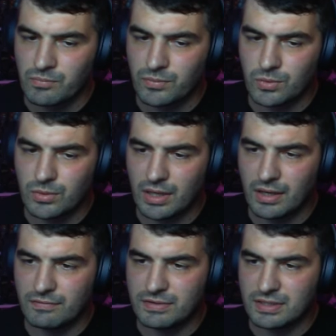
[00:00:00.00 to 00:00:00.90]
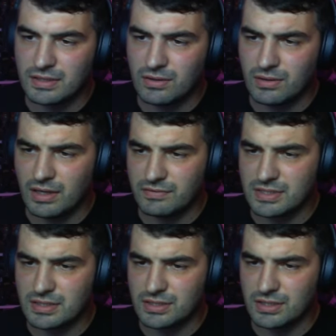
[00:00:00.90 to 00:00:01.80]
Do I have the. Oh, I have the
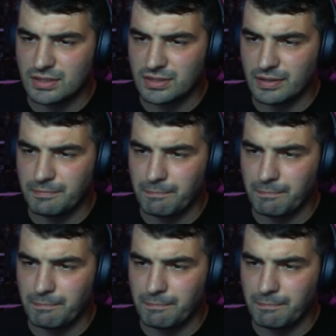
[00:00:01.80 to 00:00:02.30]
Sanji actually.